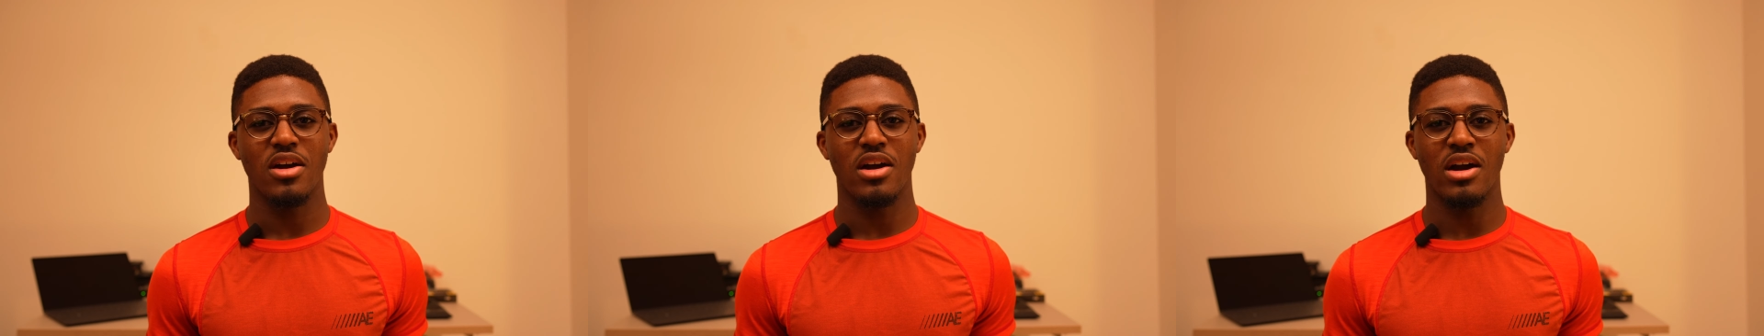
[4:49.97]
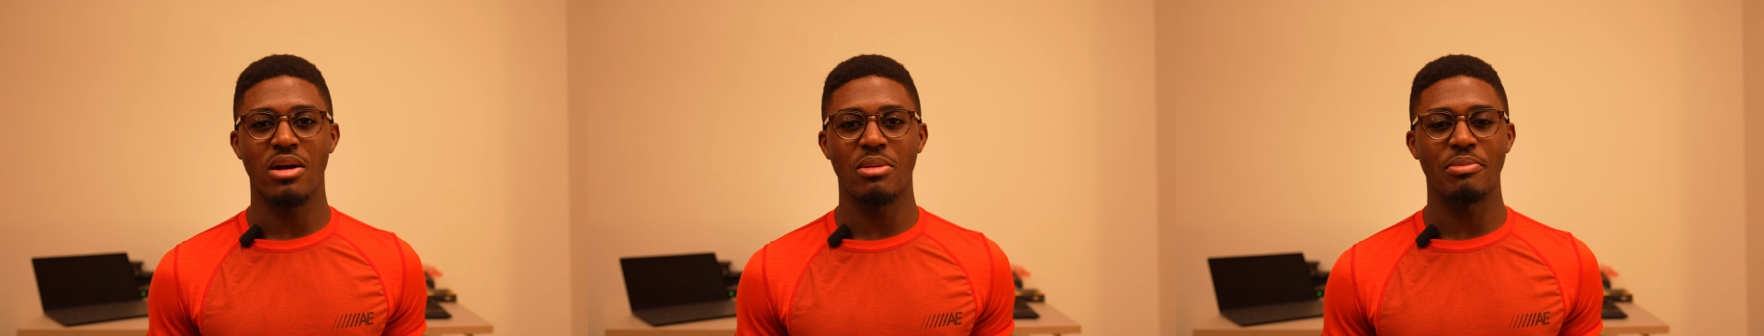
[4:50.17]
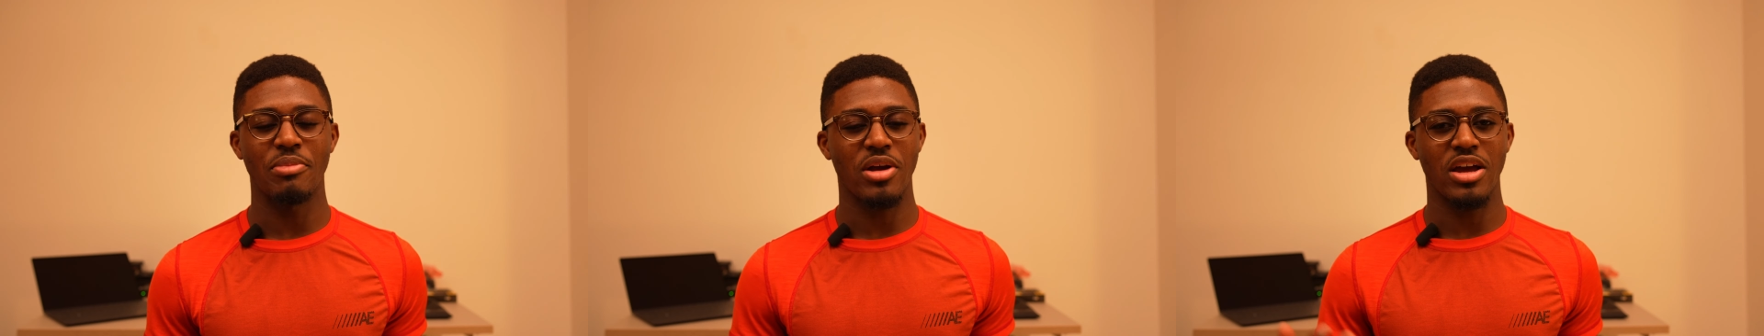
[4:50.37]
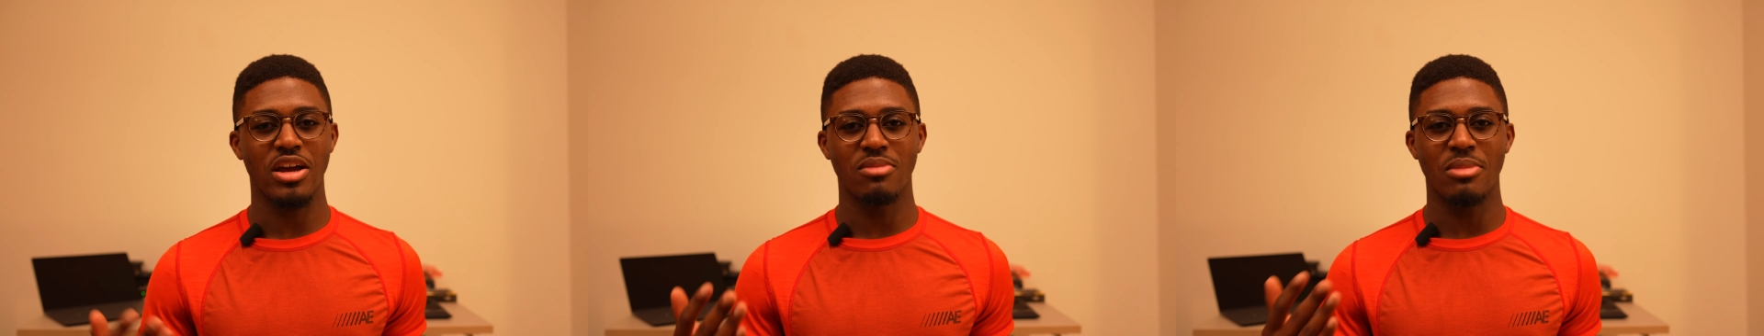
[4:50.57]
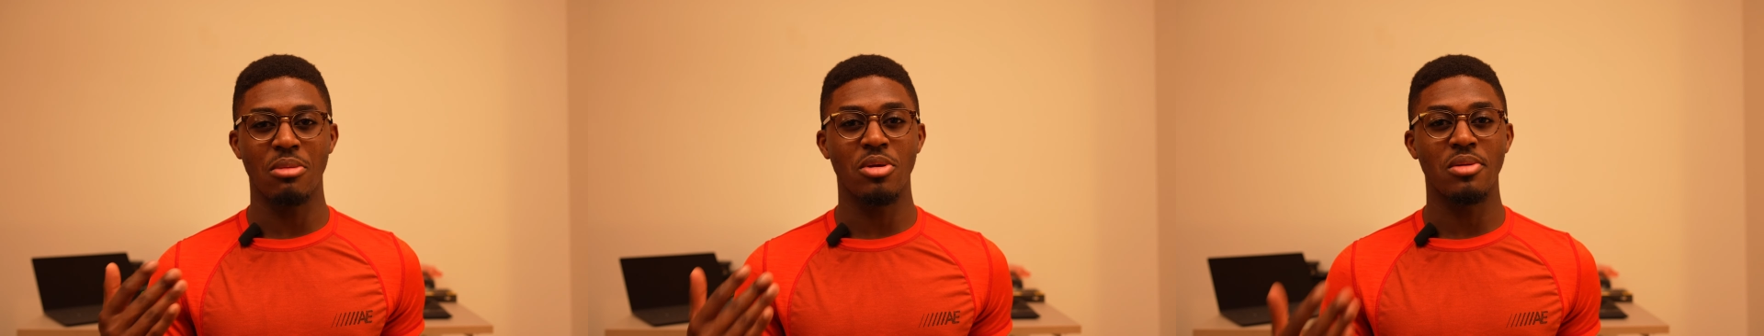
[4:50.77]
I'm going
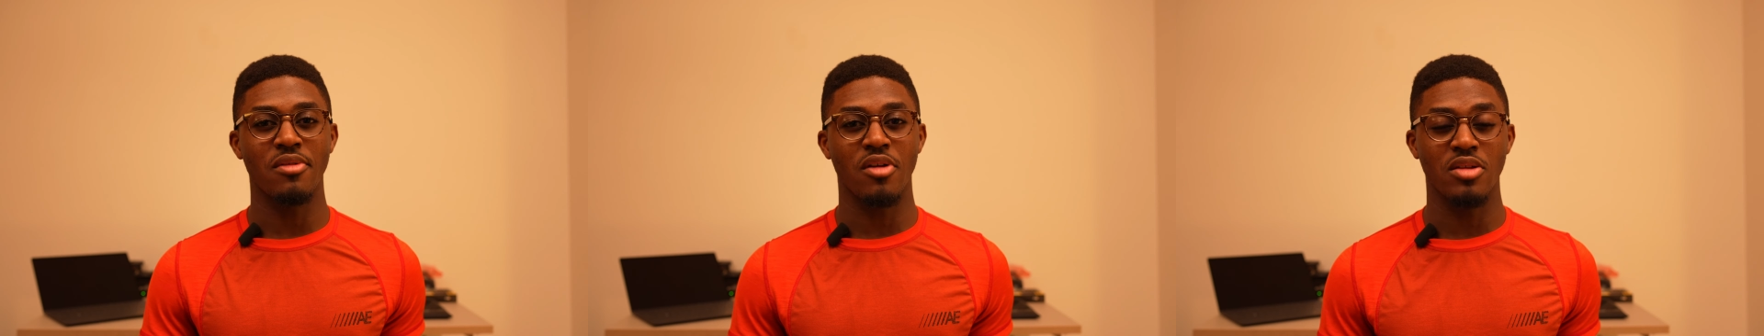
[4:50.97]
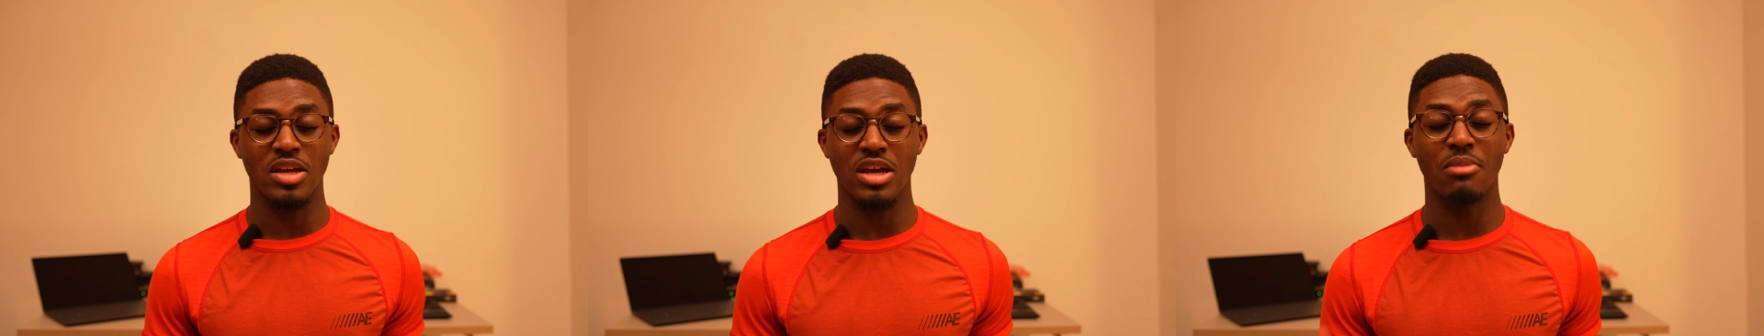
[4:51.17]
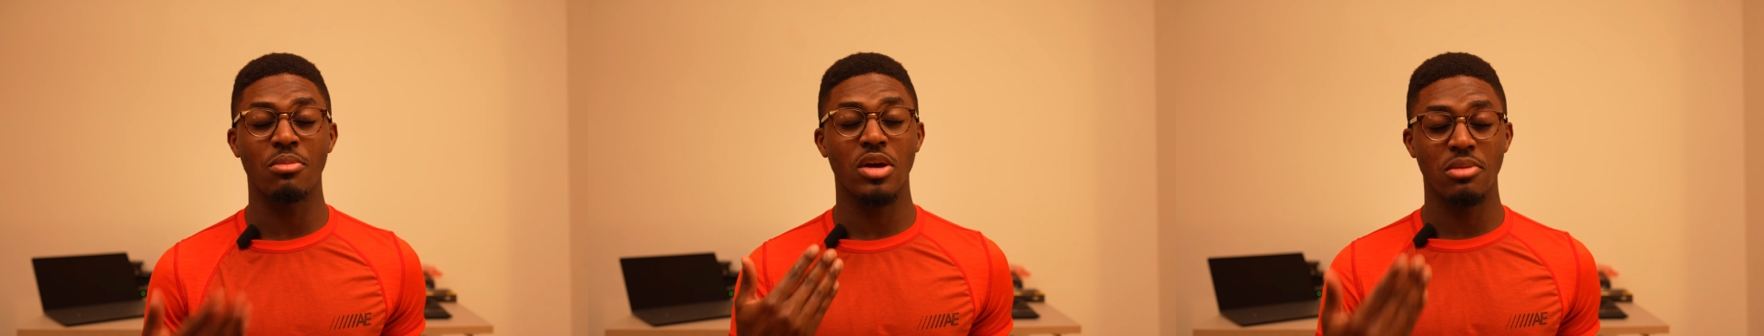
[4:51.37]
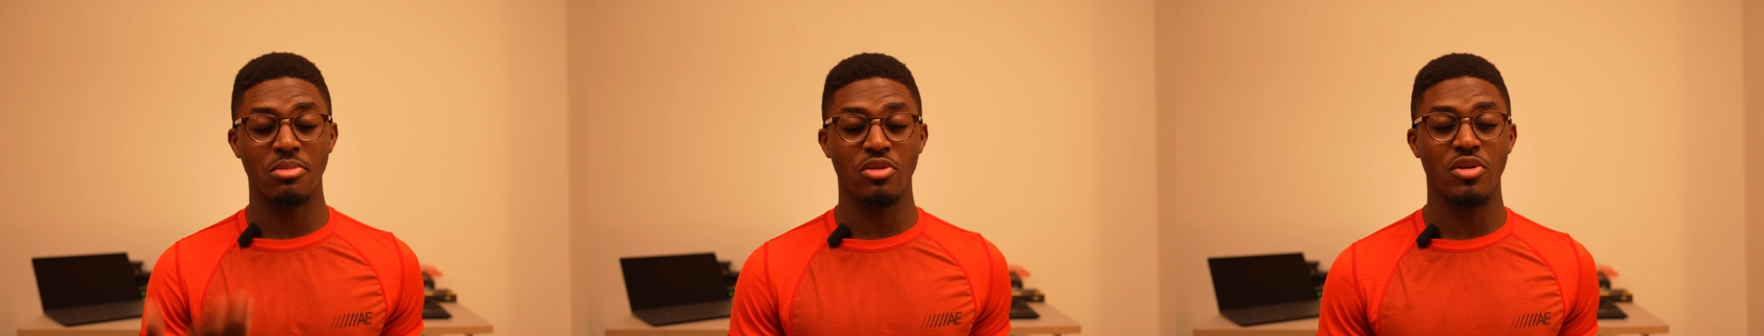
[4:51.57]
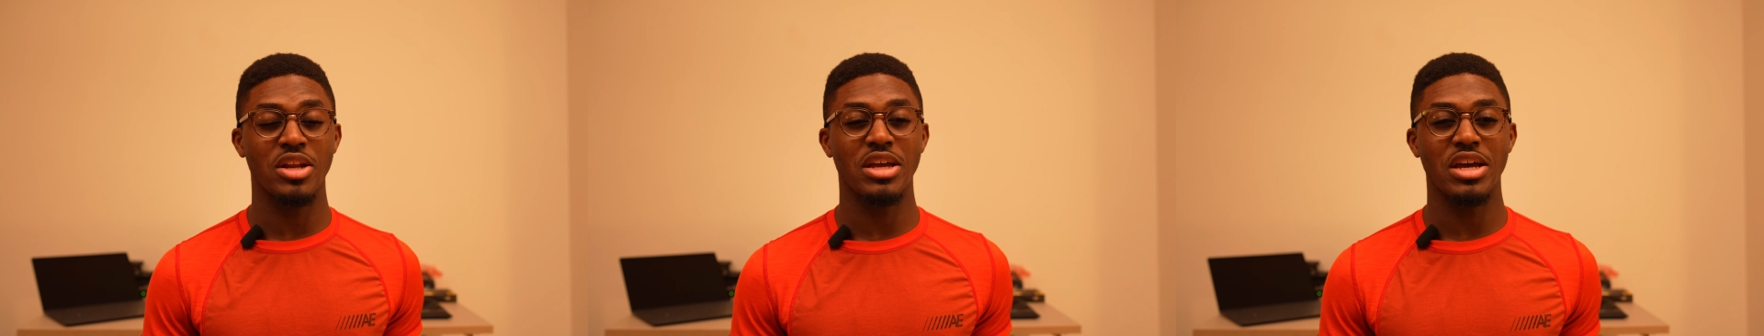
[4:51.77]
to
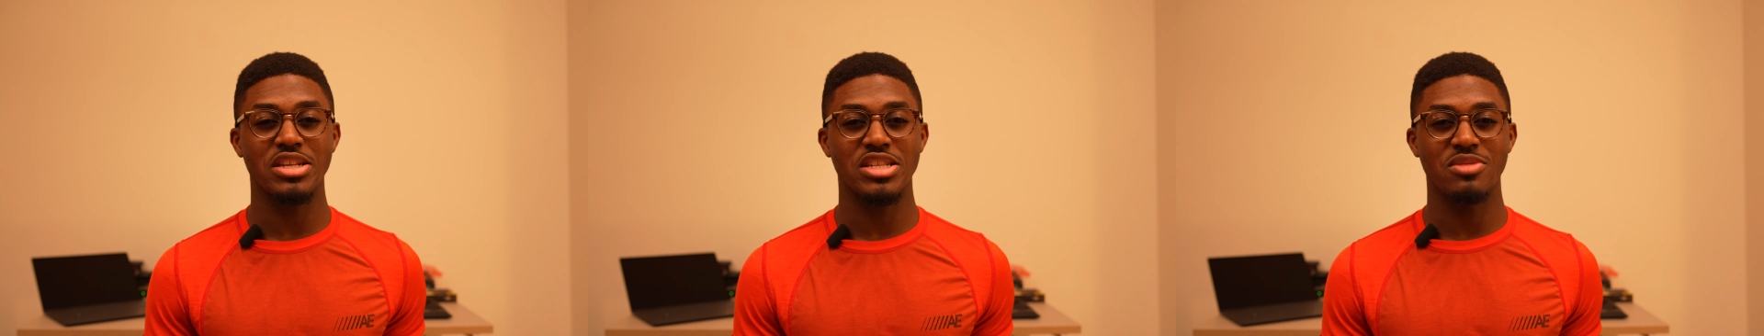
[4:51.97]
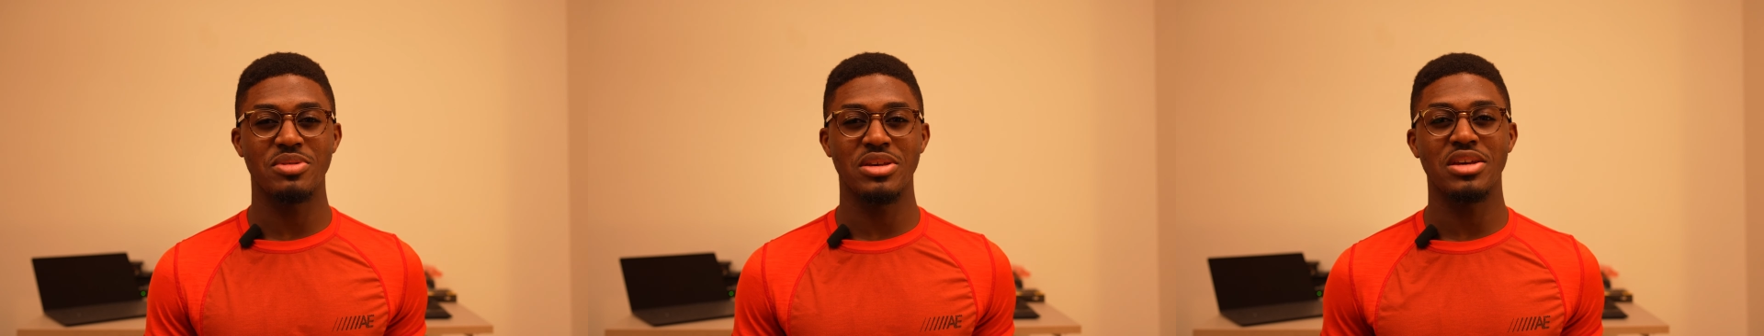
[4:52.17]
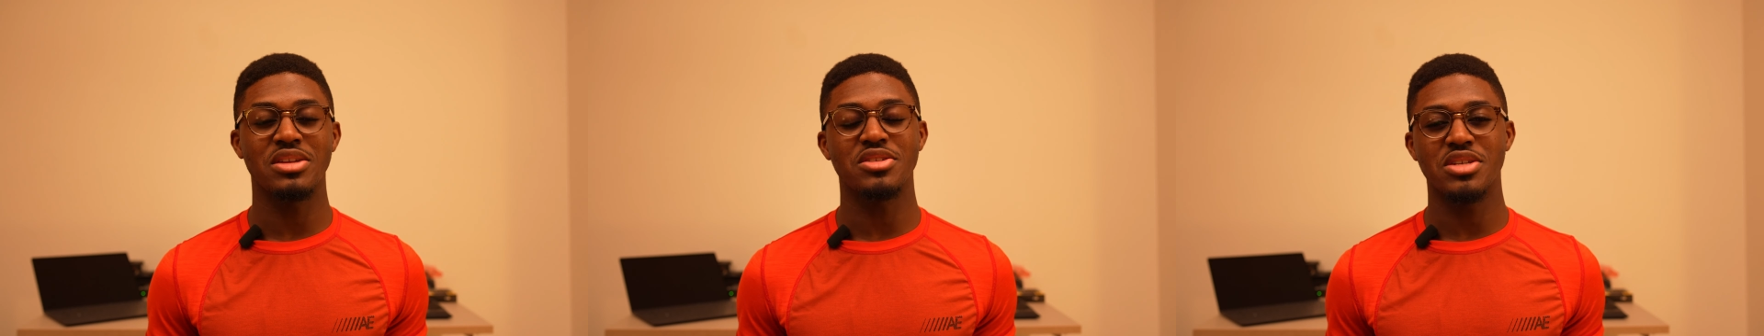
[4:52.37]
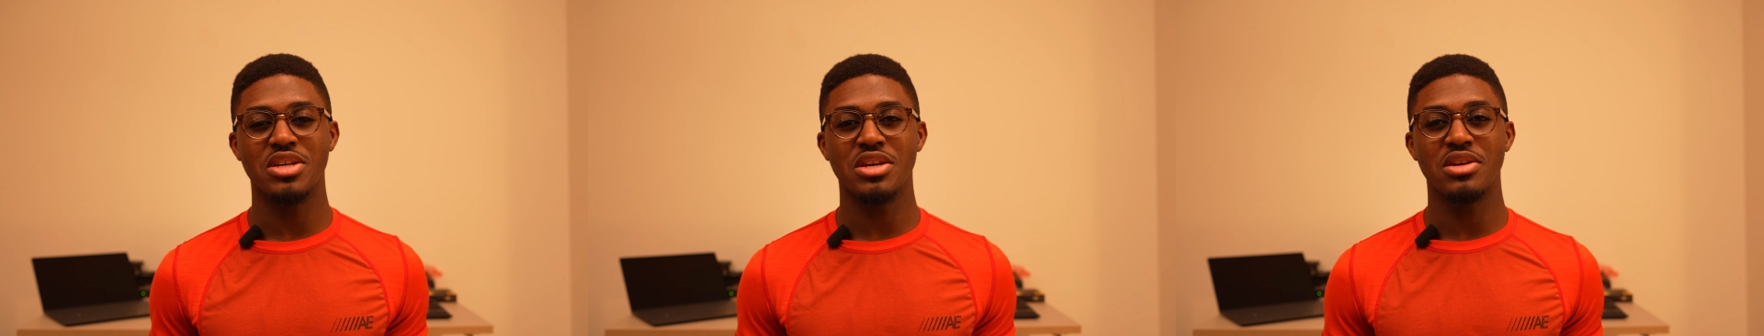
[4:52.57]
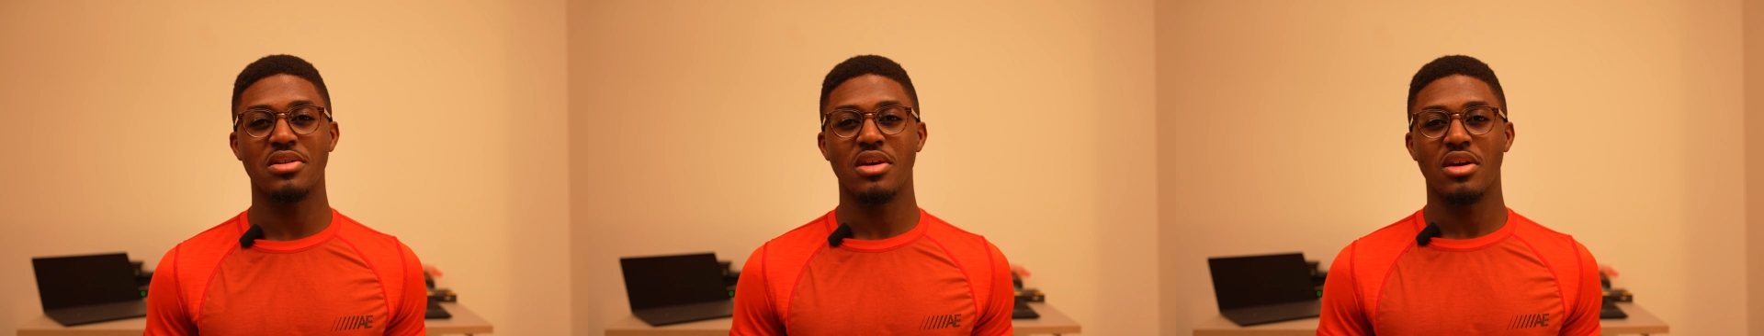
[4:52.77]
be running
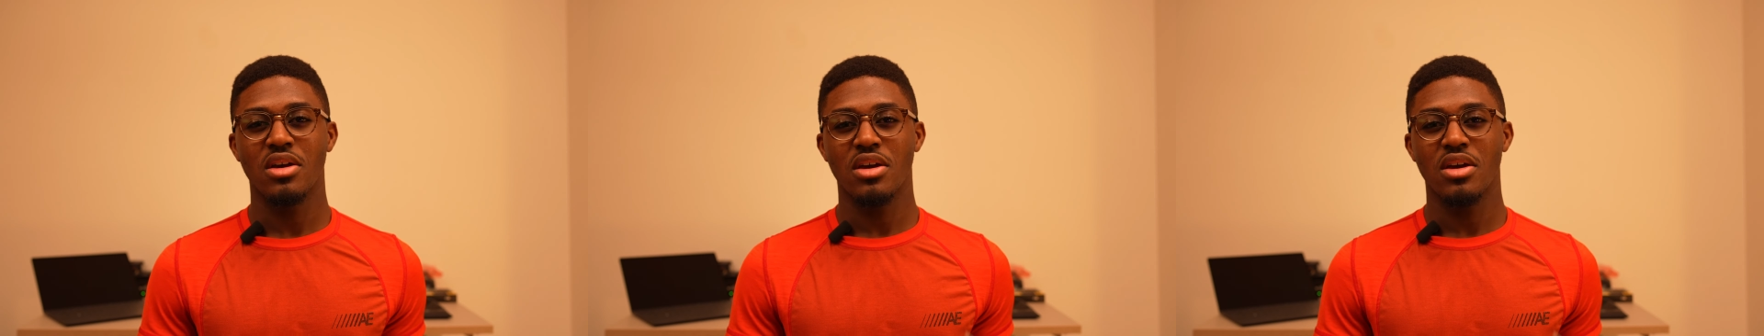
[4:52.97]
XCP-NG,